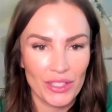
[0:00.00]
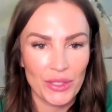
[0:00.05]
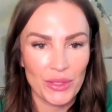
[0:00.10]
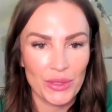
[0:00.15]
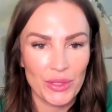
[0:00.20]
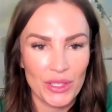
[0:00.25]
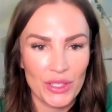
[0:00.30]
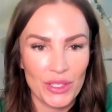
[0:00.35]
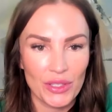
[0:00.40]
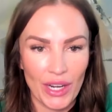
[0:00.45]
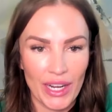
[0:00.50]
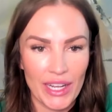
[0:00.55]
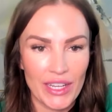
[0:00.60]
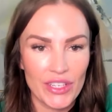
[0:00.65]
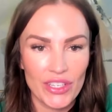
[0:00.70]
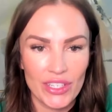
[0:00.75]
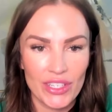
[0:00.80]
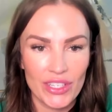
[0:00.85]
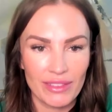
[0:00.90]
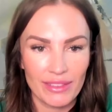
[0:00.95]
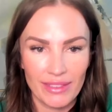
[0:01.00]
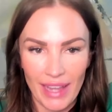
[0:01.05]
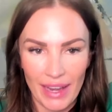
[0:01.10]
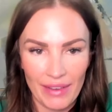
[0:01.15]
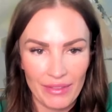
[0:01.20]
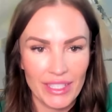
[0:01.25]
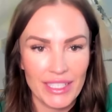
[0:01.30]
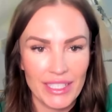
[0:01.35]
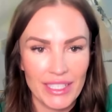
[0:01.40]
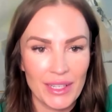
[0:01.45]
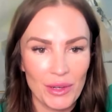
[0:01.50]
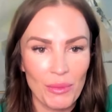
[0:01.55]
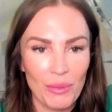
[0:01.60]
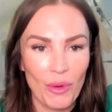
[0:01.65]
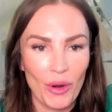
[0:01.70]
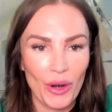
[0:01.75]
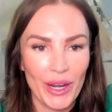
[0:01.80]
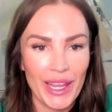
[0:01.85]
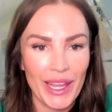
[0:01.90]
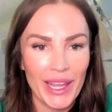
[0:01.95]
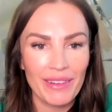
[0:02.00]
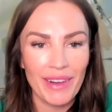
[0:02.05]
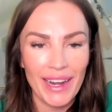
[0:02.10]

Seuss's Grinch every single morning mm-hmm.